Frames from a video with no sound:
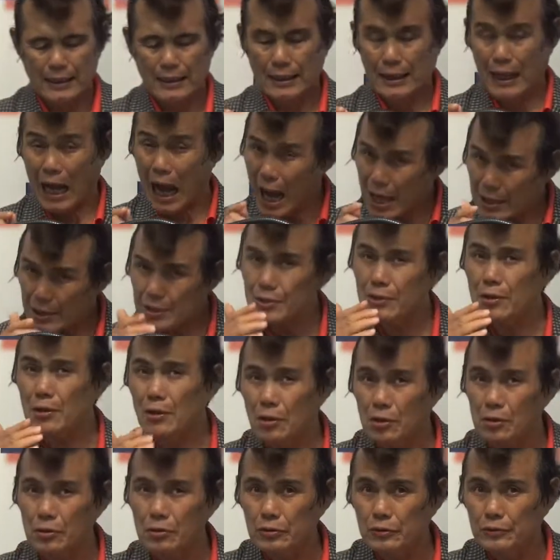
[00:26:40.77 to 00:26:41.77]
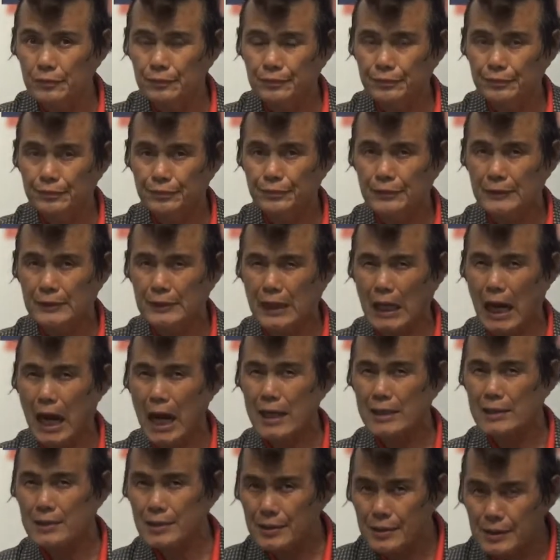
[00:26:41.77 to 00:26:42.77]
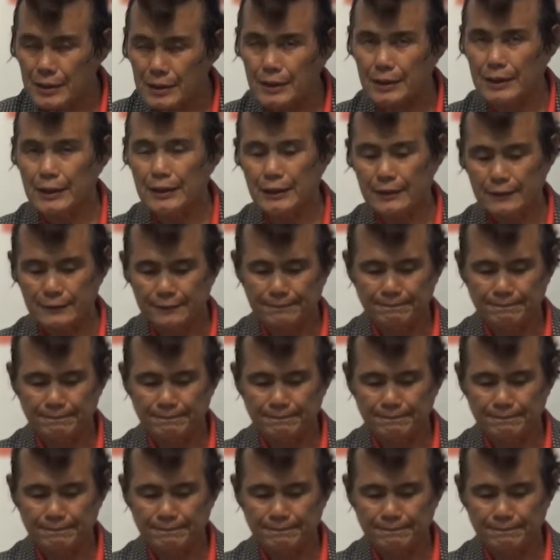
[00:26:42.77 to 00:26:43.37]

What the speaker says: God's law, God's degree,